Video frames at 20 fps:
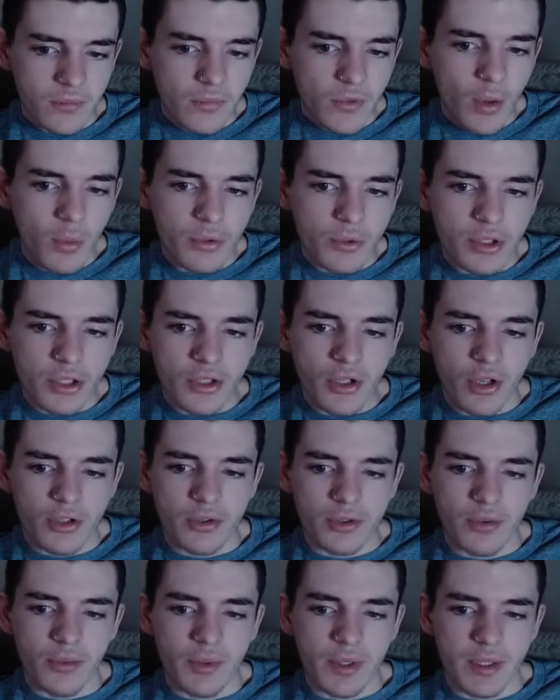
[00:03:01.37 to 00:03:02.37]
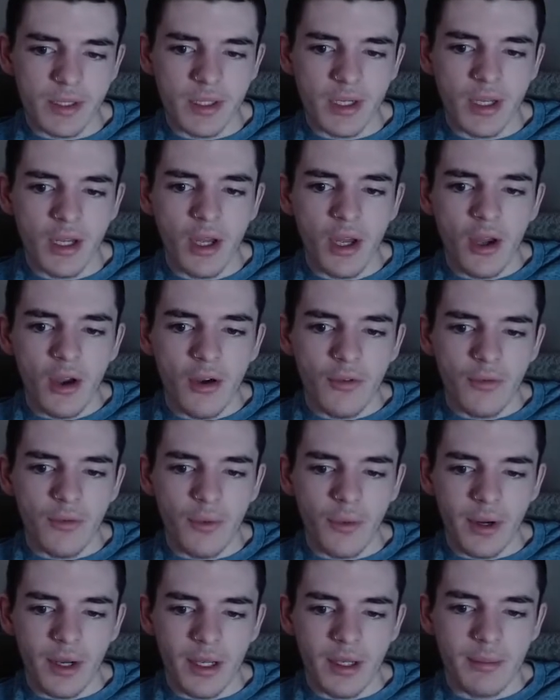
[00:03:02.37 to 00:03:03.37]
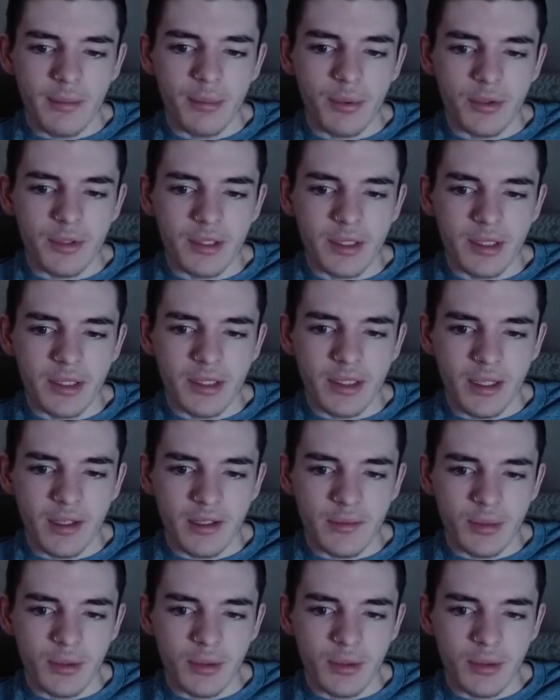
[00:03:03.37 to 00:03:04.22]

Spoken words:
which is also a reason for a boost in sales.